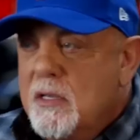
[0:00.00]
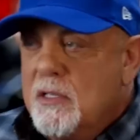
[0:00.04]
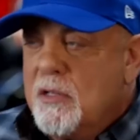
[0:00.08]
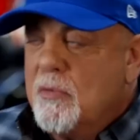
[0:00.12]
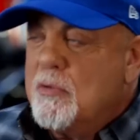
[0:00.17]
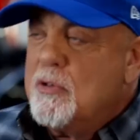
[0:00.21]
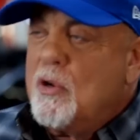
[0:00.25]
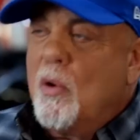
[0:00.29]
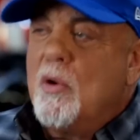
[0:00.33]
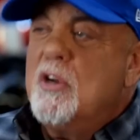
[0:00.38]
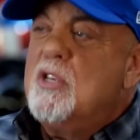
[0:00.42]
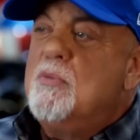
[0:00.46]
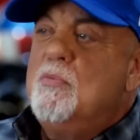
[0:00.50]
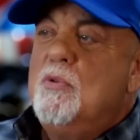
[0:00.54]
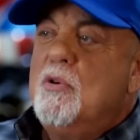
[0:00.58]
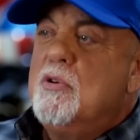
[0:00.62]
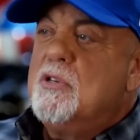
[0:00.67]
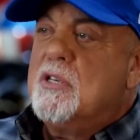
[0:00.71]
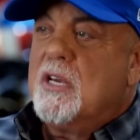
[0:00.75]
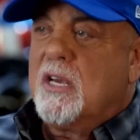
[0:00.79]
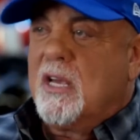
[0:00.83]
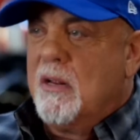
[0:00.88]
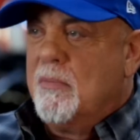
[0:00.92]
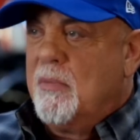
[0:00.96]
There was always
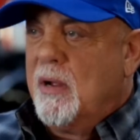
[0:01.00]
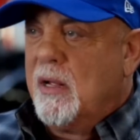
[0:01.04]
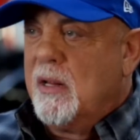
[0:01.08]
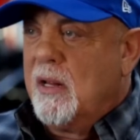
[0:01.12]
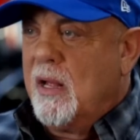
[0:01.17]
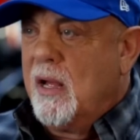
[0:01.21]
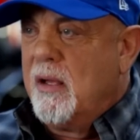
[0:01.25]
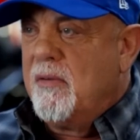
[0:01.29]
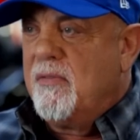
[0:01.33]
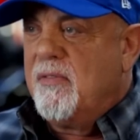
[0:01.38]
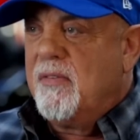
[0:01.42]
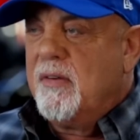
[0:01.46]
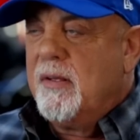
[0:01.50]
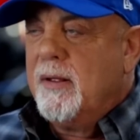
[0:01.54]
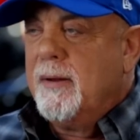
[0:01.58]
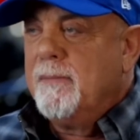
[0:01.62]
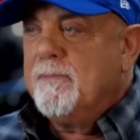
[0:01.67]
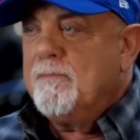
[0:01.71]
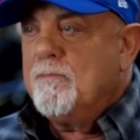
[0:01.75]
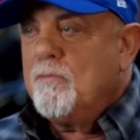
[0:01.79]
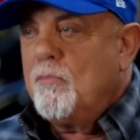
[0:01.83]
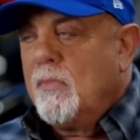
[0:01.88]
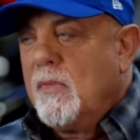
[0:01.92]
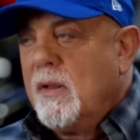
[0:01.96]
music in my life.
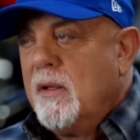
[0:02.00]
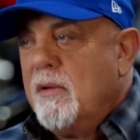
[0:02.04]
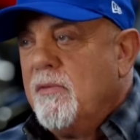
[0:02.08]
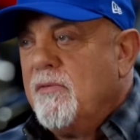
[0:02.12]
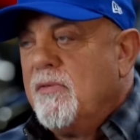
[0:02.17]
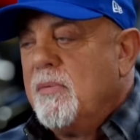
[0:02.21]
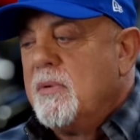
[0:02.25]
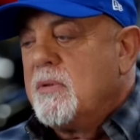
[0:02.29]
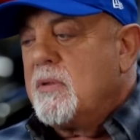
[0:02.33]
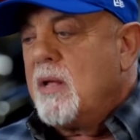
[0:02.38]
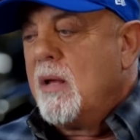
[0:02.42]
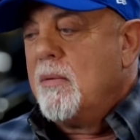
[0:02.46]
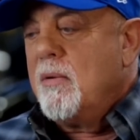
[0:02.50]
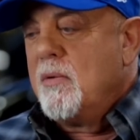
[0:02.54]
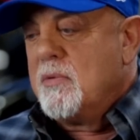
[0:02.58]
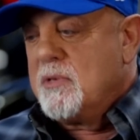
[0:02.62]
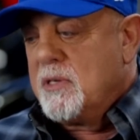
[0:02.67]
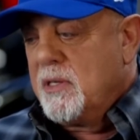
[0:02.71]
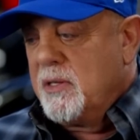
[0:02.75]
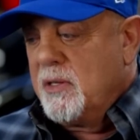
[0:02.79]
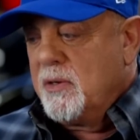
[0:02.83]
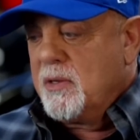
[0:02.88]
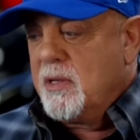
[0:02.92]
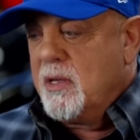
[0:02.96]
From the time I was
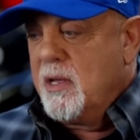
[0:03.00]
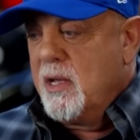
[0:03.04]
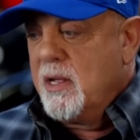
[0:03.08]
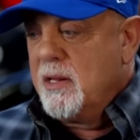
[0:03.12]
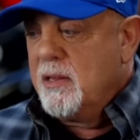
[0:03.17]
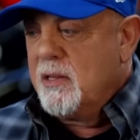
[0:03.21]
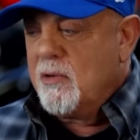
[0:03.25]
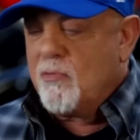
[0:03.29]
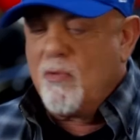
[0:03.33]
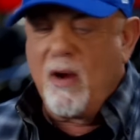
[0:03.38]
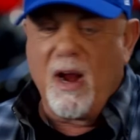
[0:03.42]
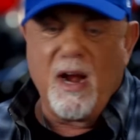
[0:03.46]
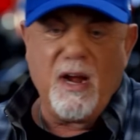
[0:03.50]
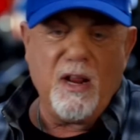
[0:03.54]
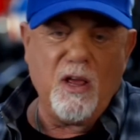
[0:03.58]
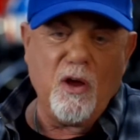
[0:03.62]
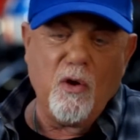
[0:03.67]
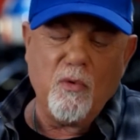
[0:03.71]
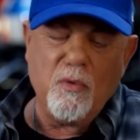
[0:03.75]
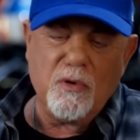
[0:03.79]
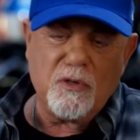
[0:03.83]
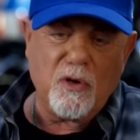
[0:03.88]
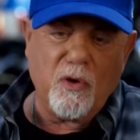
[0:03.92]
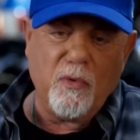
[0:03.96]
a little kid, and the
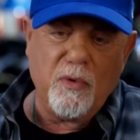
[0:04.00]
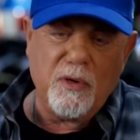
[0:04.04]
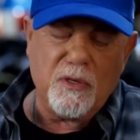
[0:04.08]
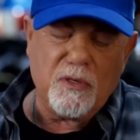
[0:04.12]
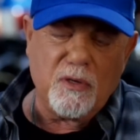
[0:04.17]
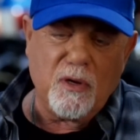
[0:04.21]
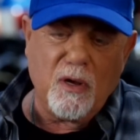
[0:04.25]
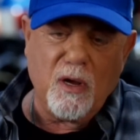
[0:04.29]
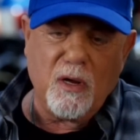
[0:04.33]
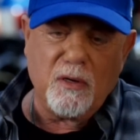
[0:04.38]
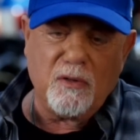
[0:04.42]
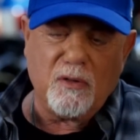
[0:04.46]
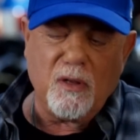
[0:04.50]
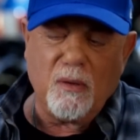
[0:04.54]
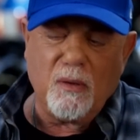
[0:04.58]
radio was always on,